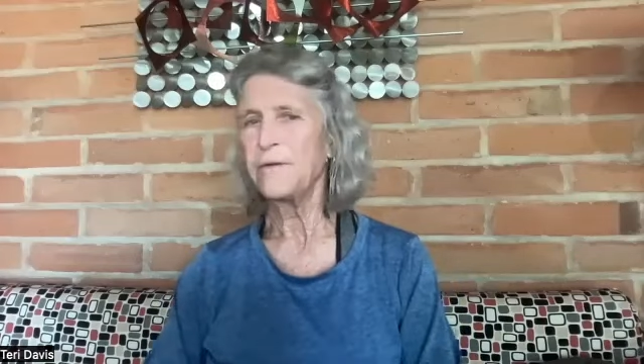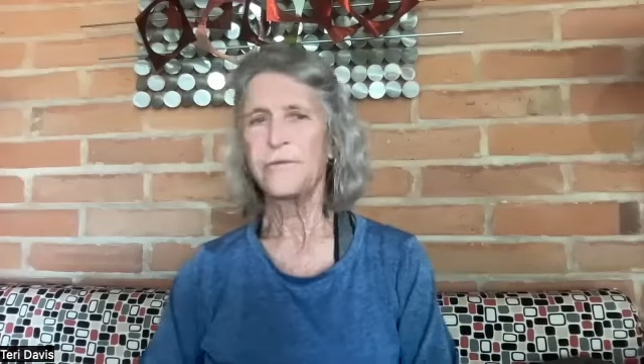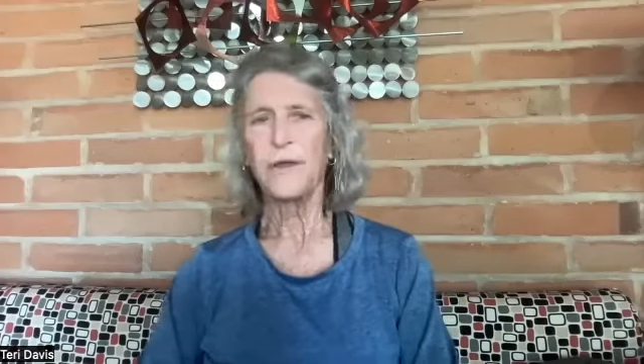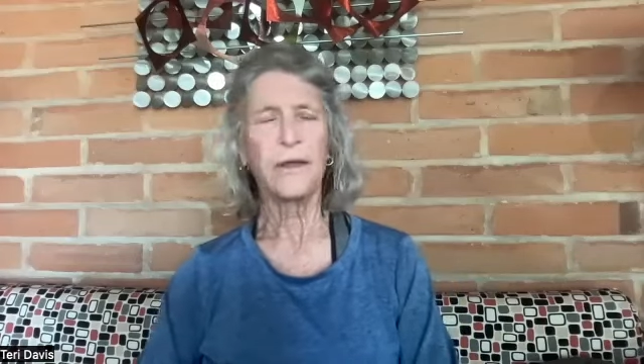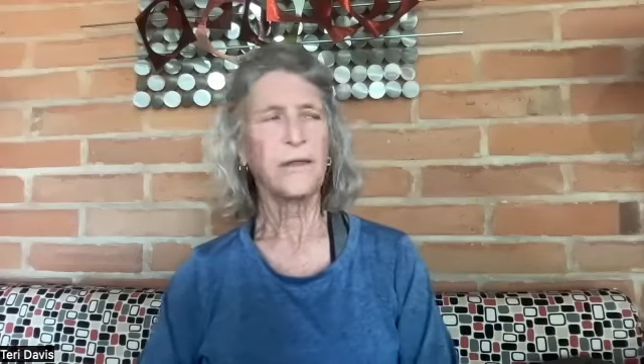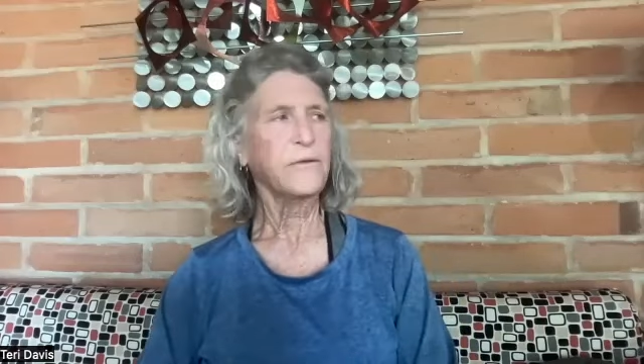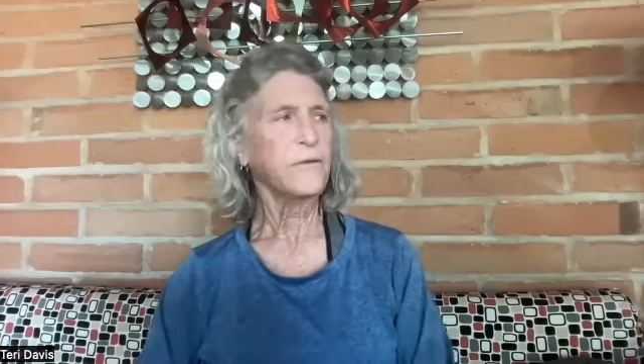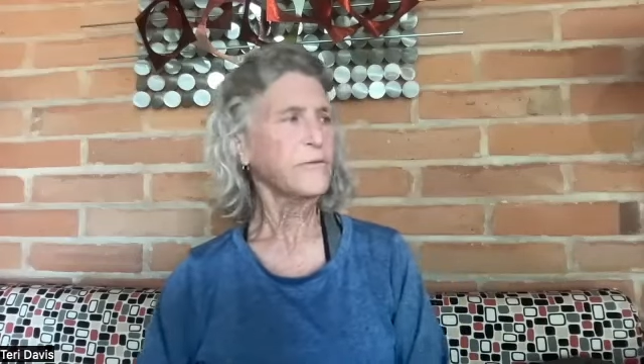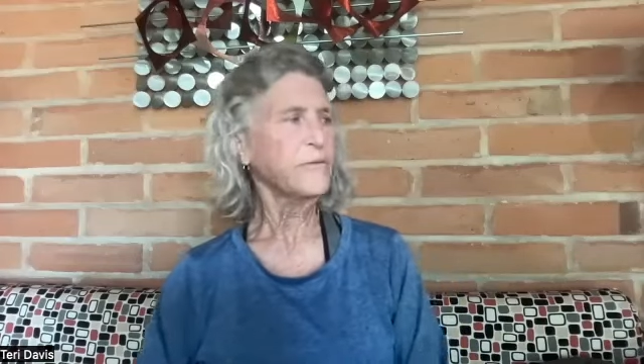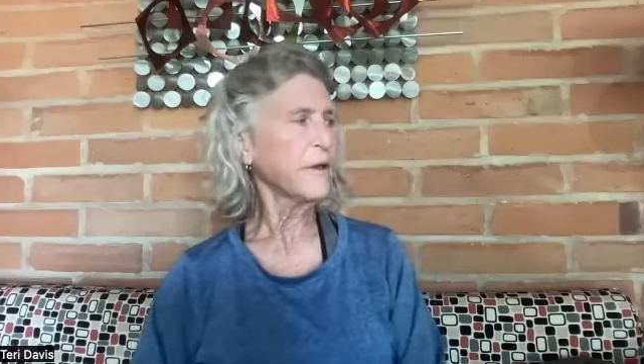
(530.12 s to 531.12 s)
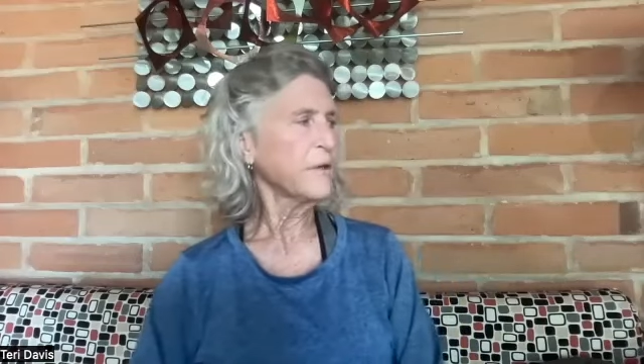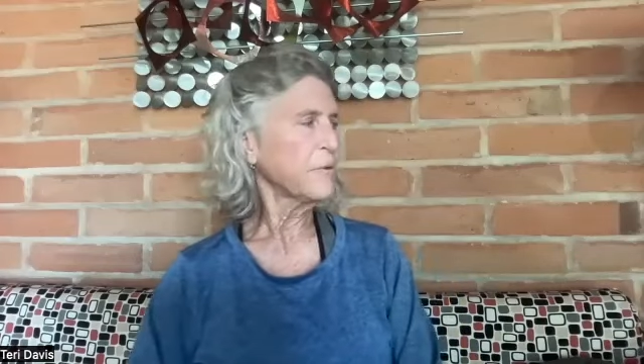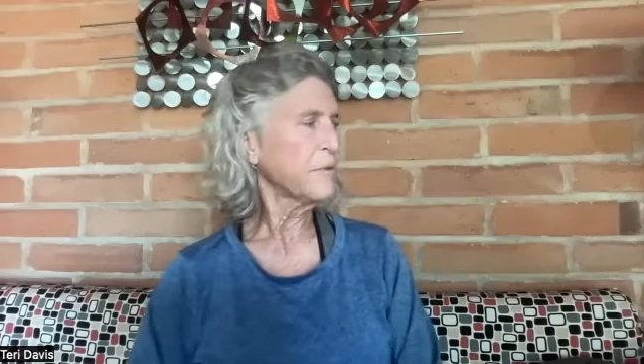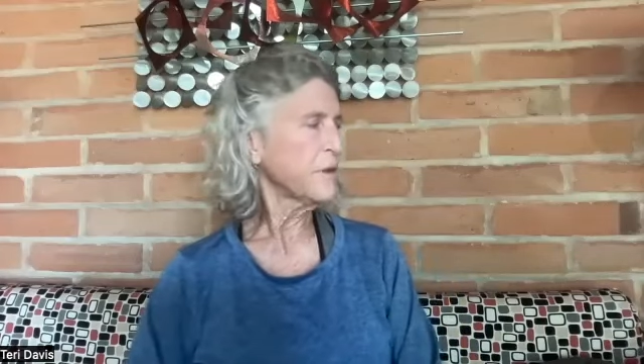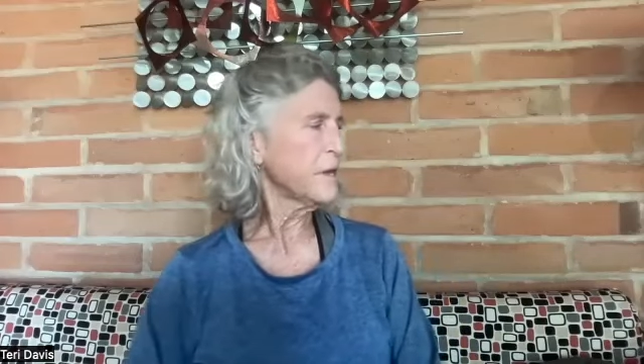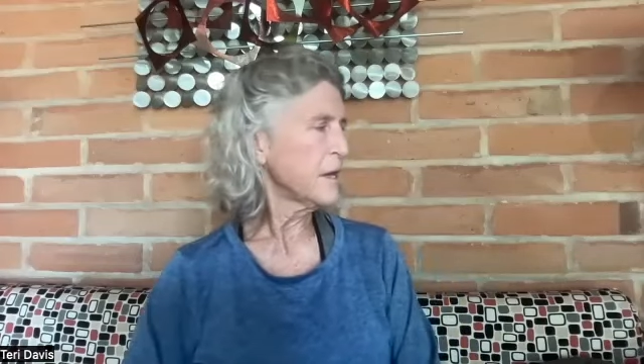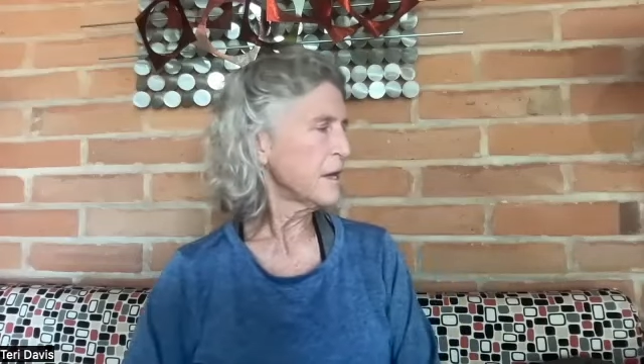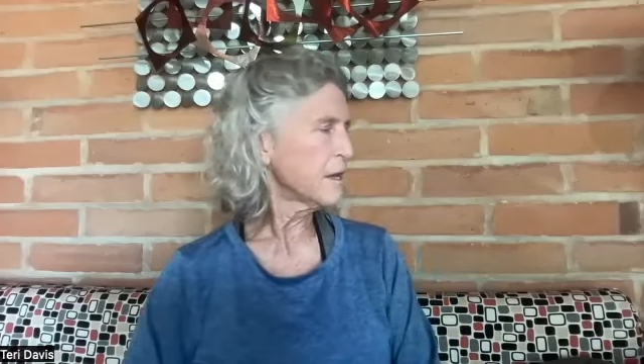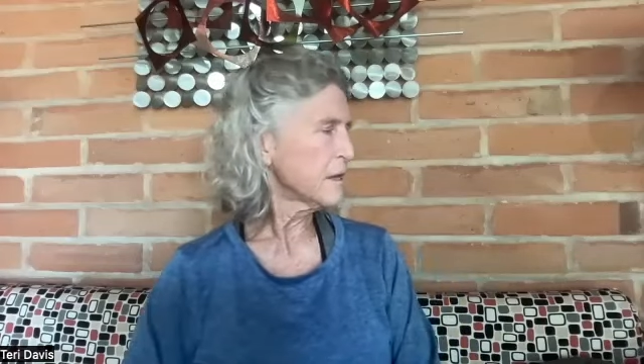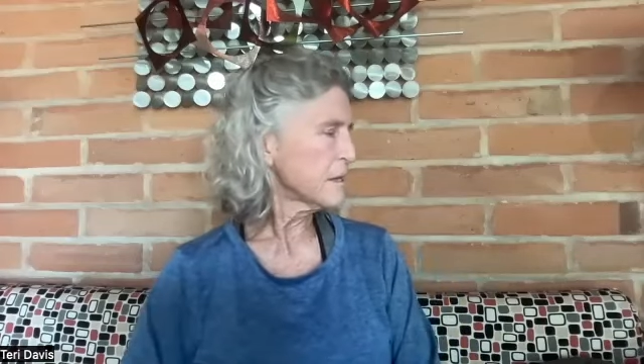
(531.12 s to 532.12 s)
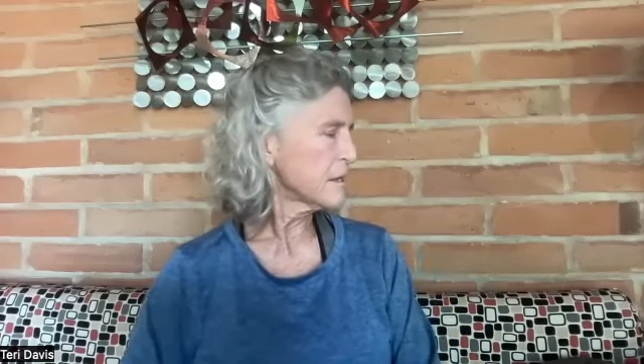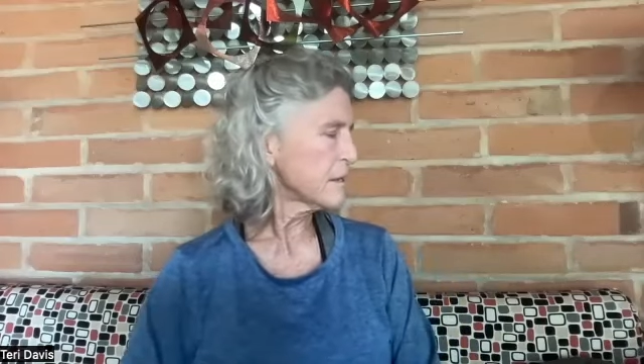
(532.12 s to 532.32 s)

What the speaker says: side to side with the neck,